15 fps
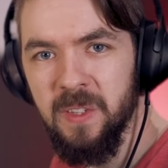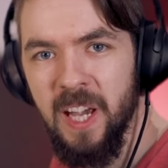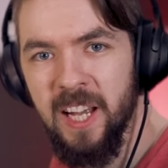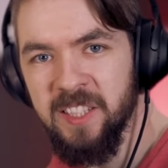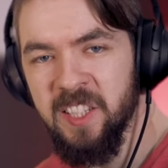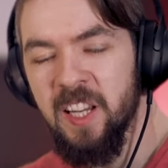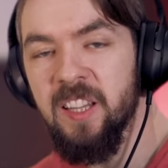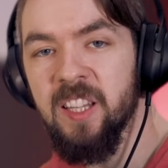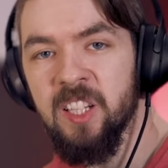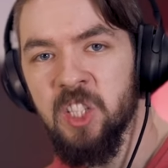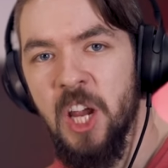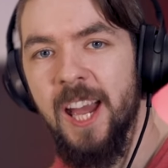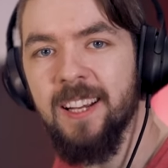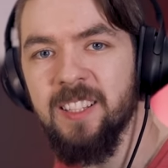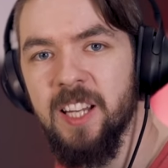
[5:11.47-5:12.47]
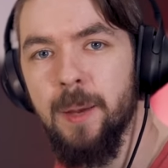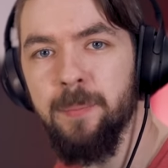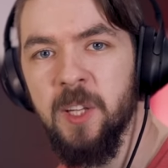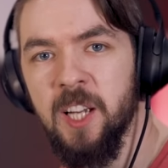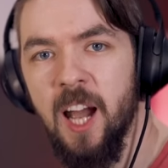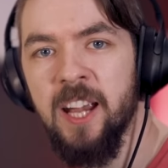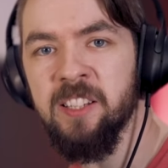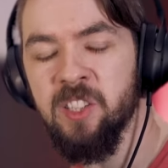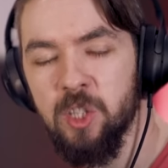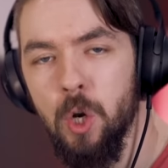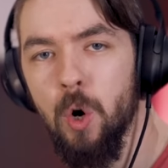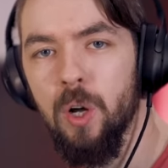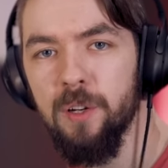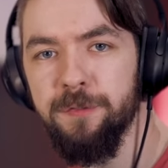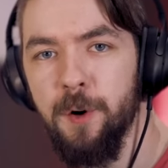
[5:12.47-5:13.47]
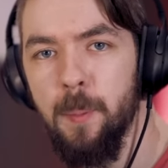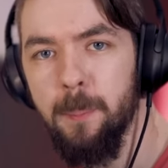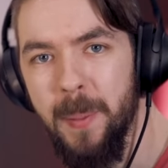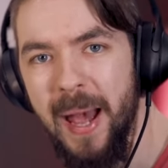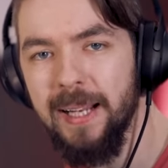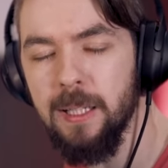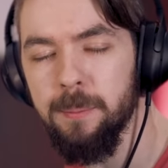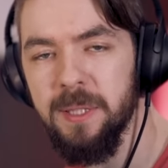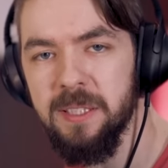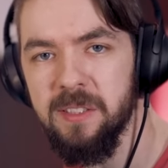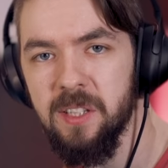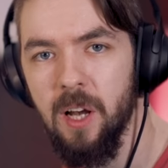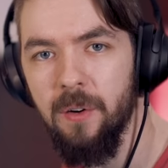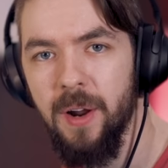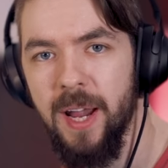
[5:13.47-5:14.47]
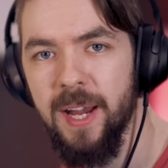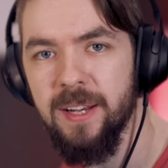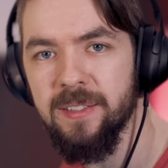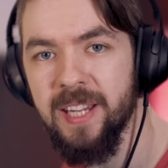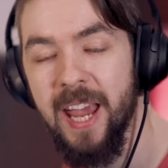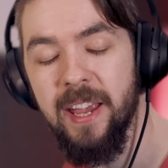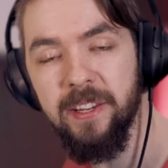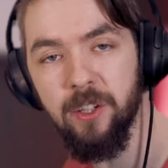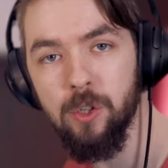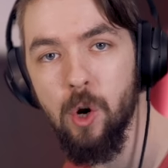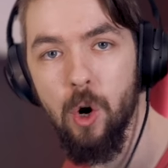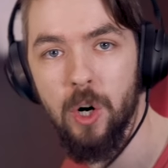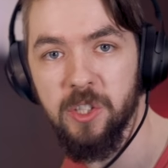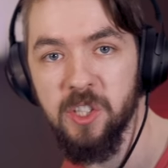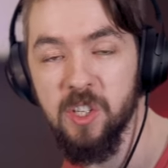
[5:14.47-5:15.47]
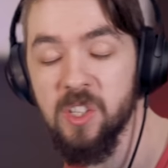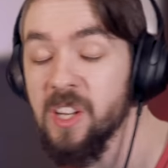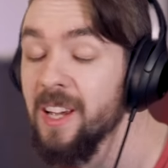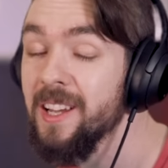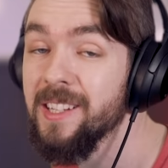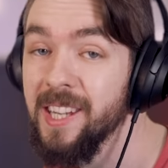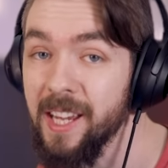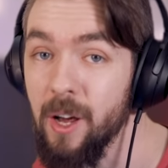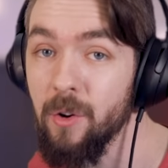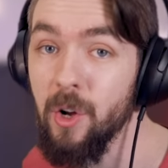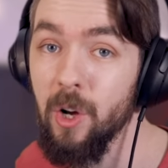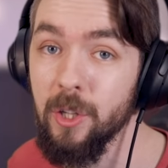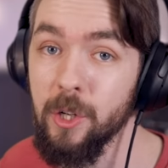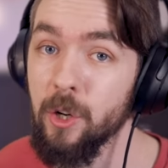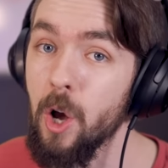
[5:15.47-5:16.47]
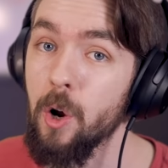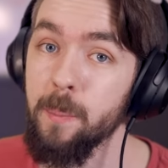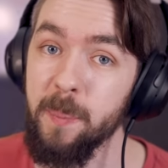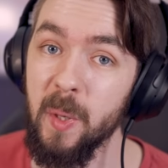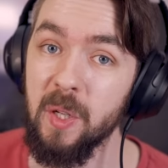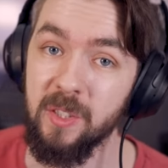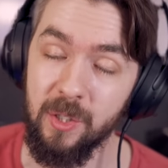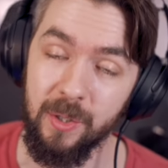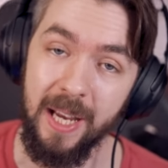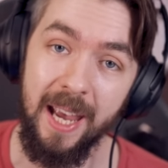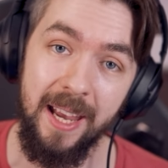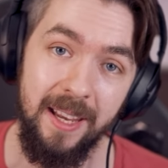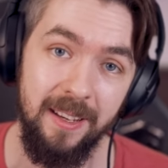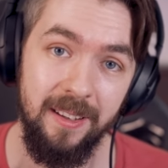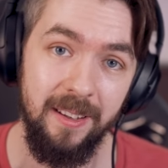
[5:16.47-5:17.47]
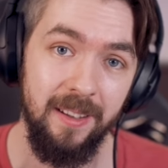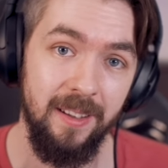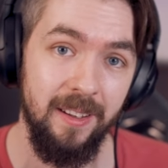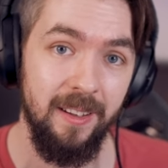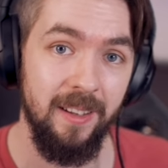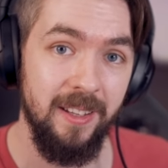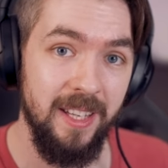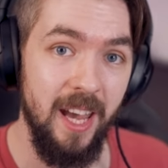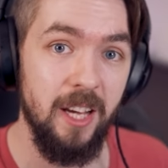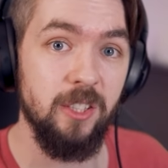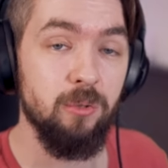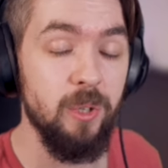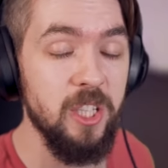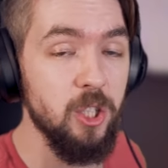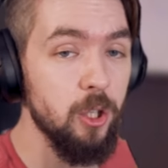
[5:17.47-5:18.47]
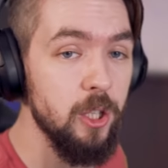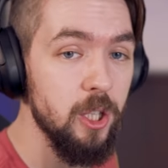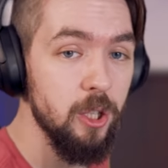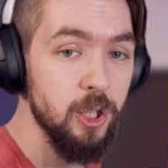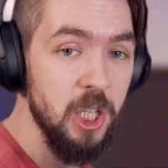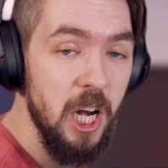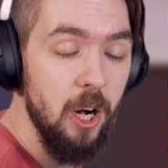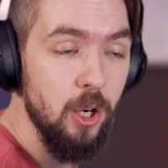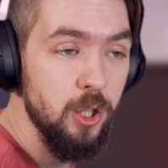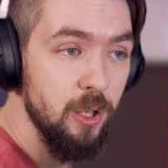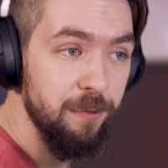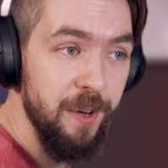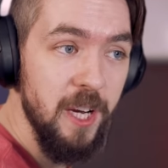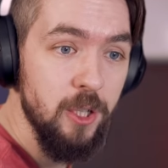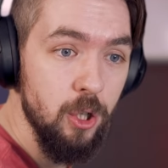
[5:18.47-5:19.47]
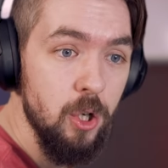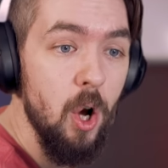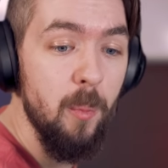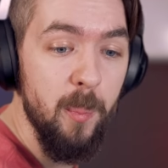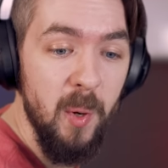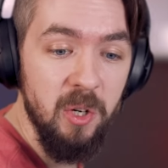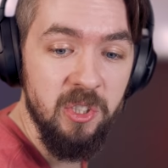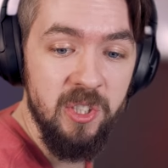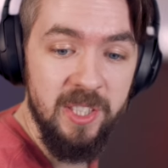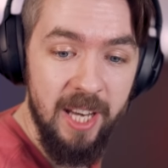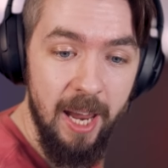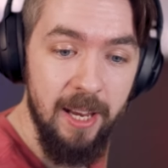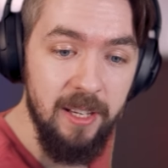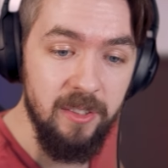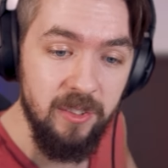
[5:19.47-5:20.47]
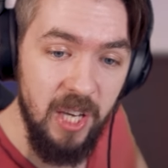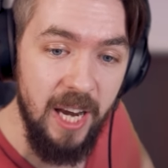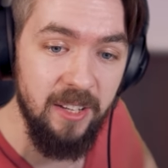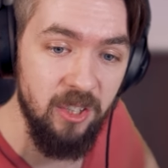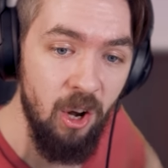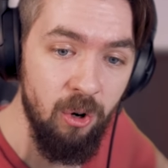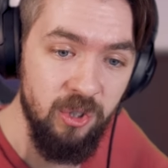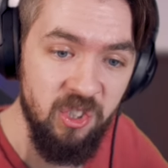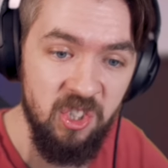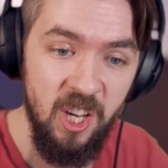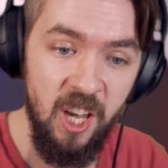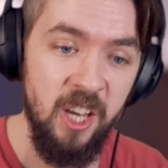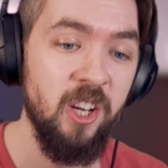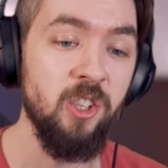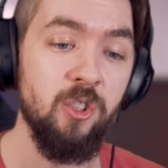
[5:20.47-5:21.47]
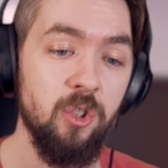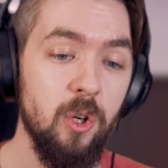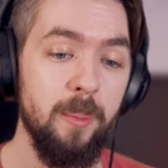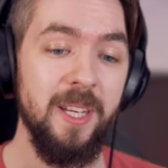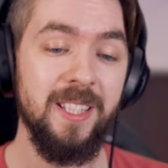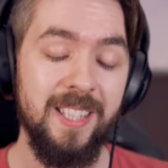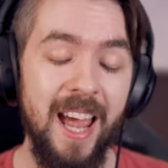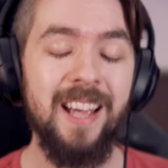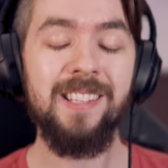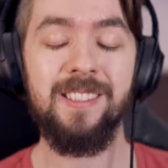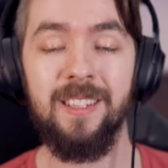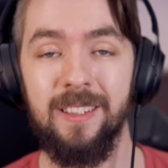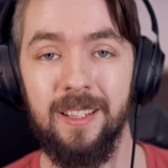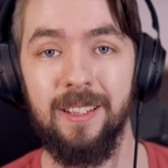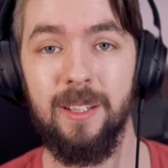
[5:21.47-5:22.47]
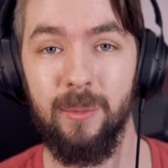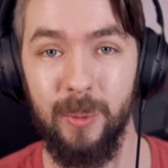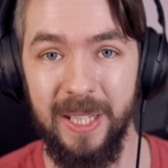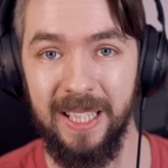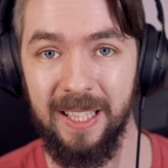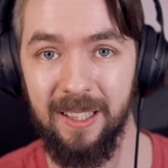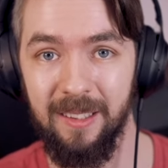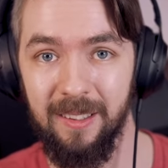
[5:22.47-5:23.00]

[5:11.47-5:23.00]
It's in the Jacksepticeye School for Battlements, alright? Take your courses, take out all your notebooks, okay? Yes, reach under your chairs, you'll find your notebooks, and take take notes, because there's gonna be a test at the end of the week.